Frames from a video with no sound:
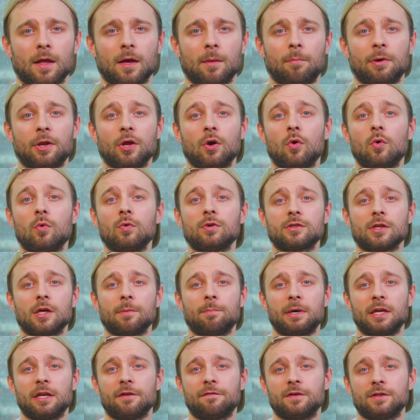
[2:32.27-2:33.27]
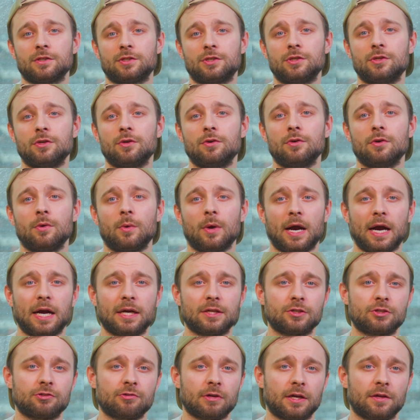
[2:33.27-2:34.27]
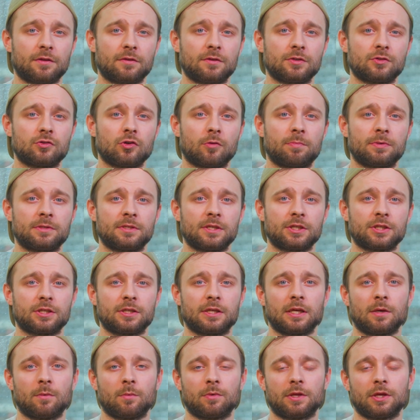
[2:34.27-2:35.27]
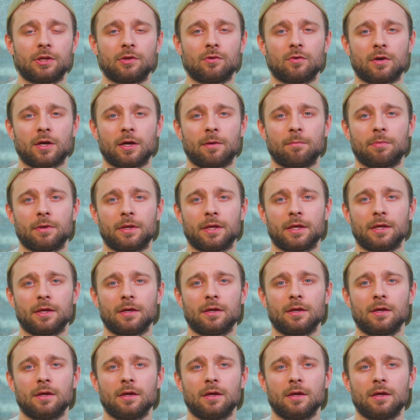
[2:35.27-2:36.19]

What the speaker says: But it also benefits you and strengthens your positioning within your company.